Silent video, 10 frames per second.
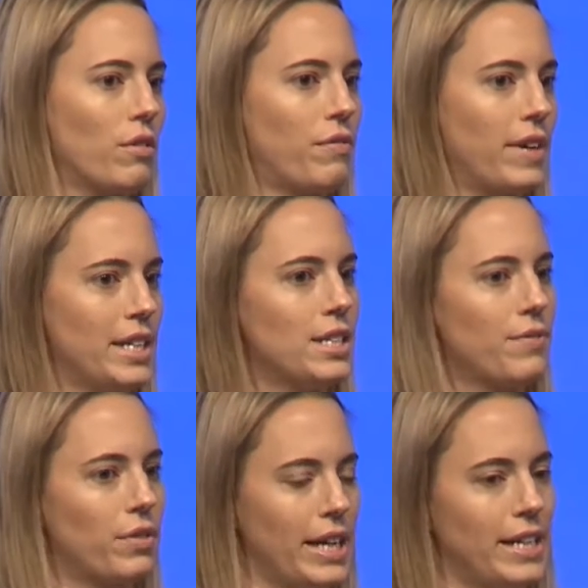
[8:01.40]
friends,
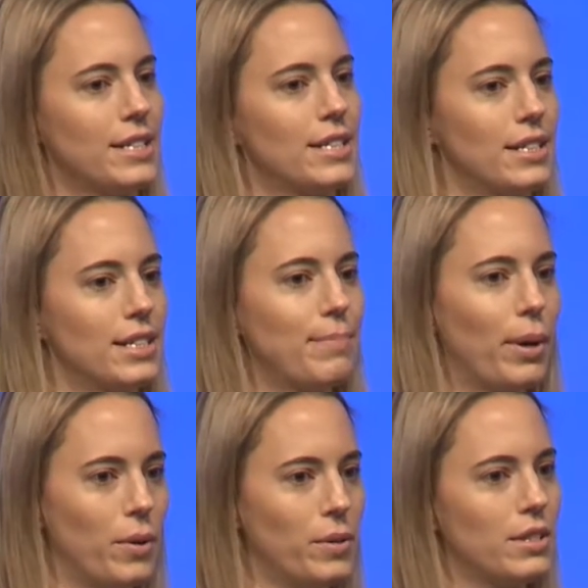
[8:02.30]
for instance,
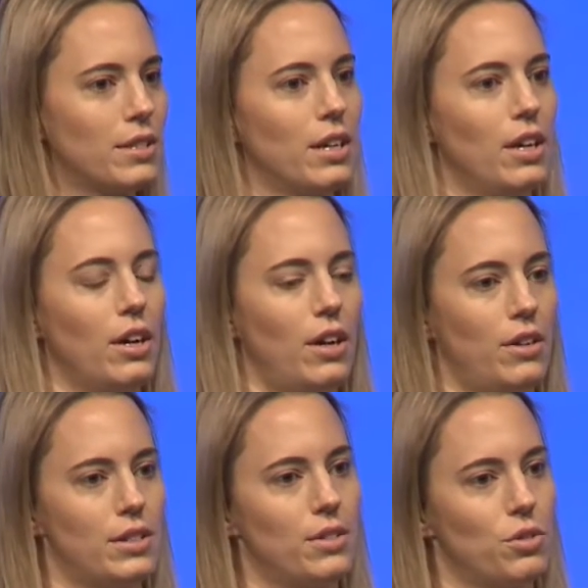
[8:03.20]
post
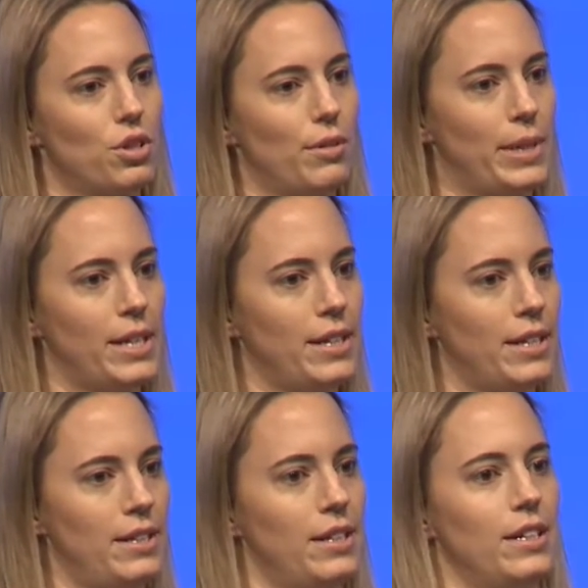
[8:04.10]
on social
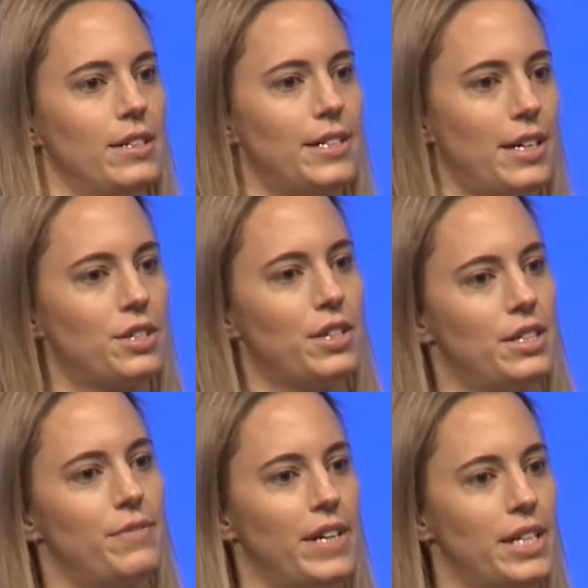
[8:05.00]
media, such
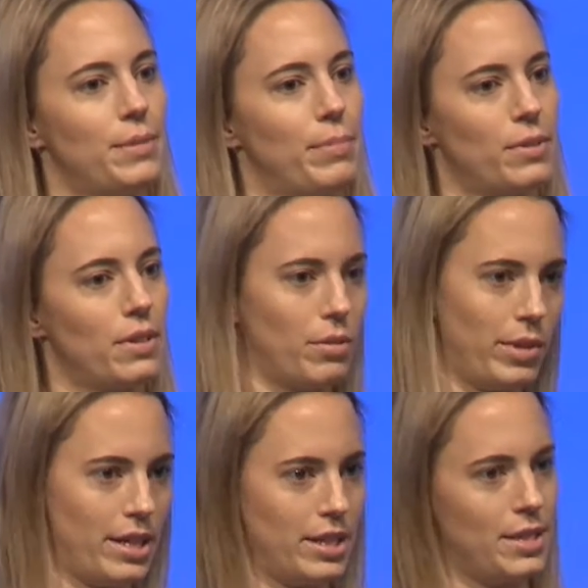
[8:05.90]
as Facebook,
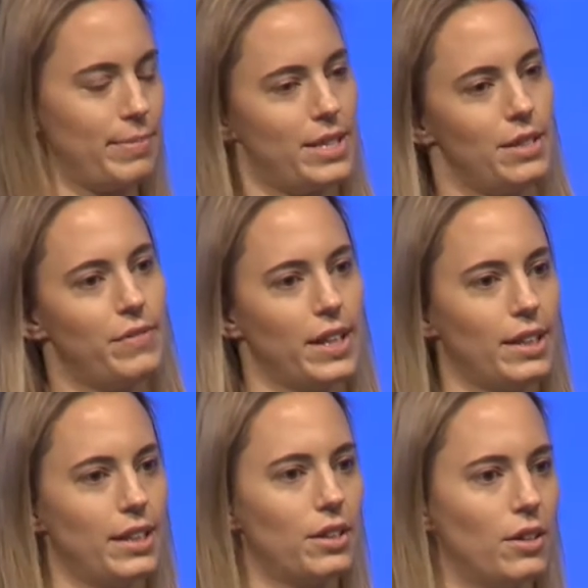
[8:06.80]
where it's
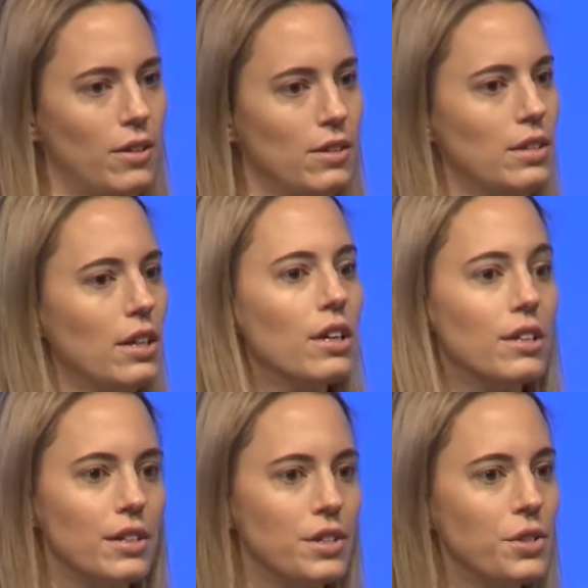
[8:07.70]
specifically called
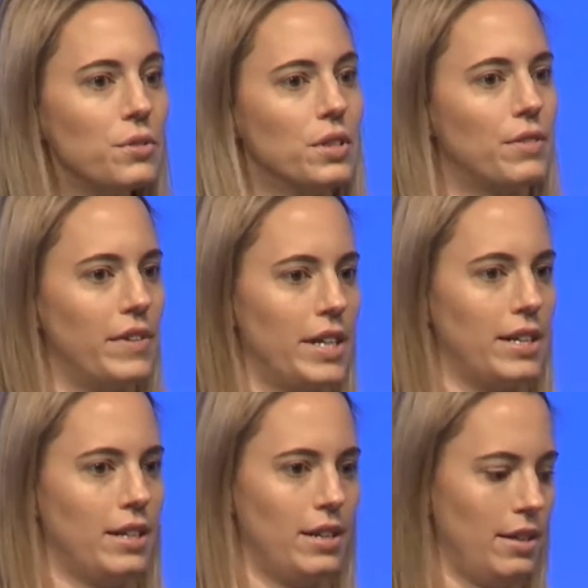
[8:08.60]
the news
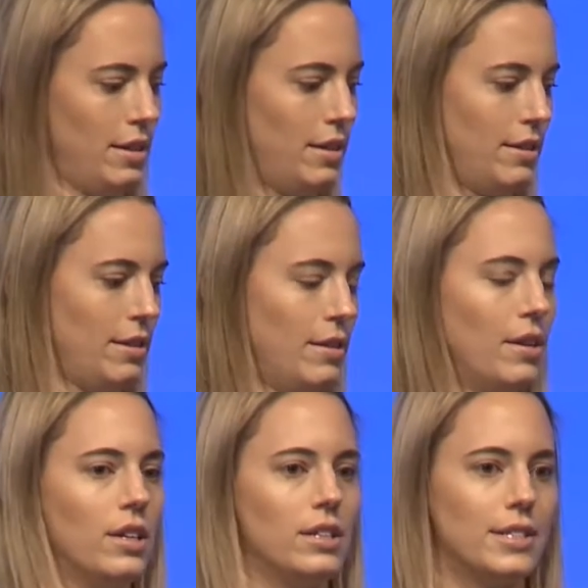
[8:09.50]
feed.
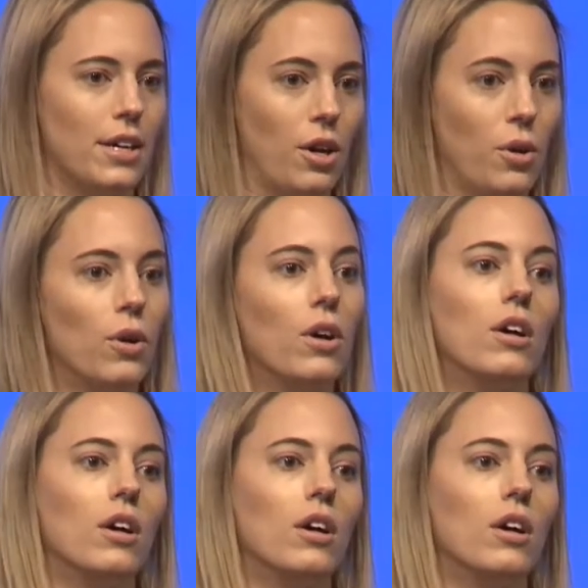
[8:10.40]
So